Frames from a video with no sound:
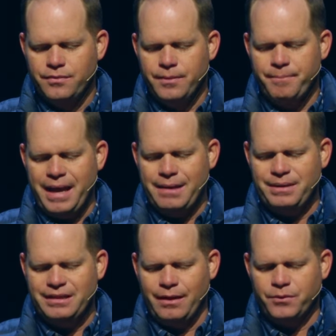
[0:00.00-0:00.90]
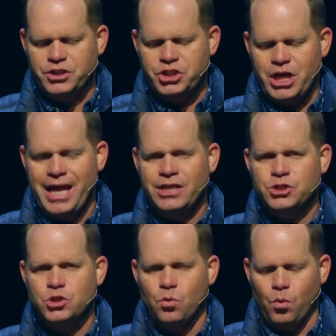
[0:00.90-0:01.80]
The baby that would
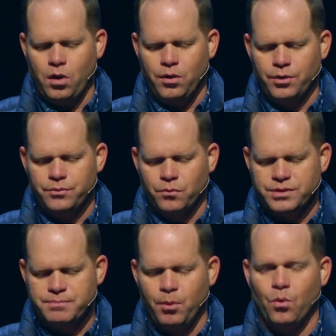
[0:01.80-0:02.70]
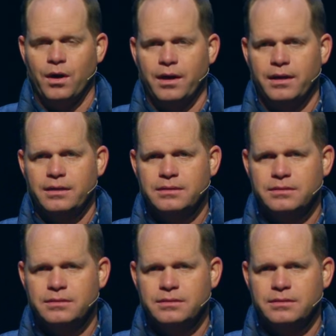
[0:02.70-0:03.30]
change the world was born,